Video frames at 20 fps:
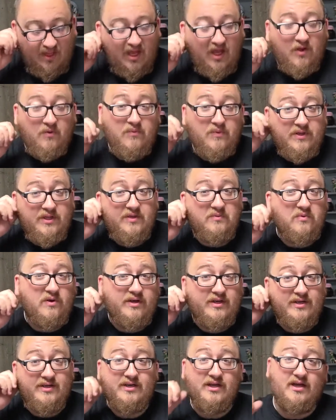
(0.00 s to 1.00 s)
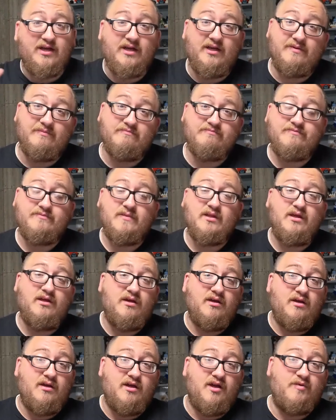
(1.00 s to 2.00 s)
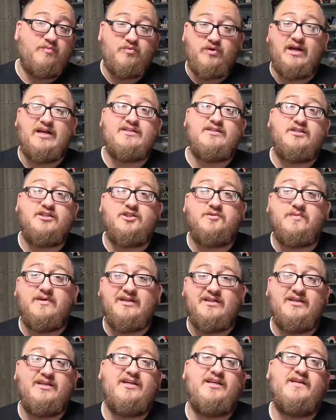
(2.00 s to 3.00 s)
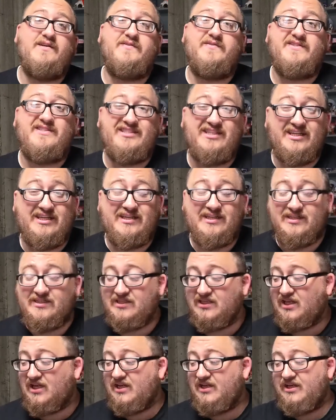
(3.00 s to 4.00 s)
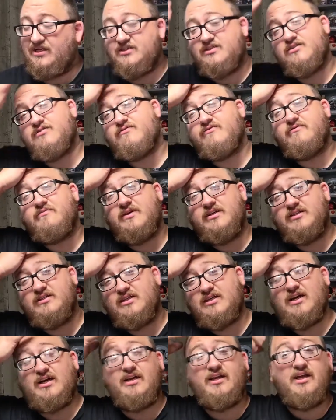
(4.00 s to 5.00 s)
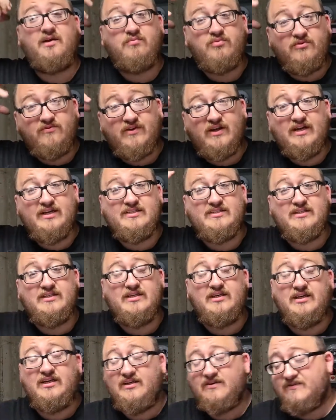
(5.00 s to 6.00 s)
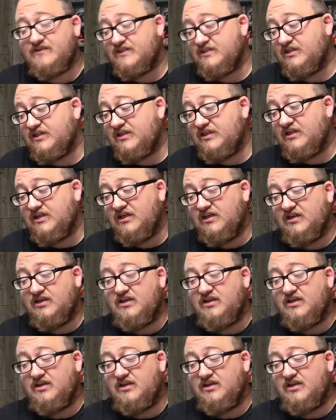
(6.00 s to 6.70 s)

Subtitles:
I really wanted a brass instrument in the key of C. It's a lot easier for me to kind of improvise in the key of C,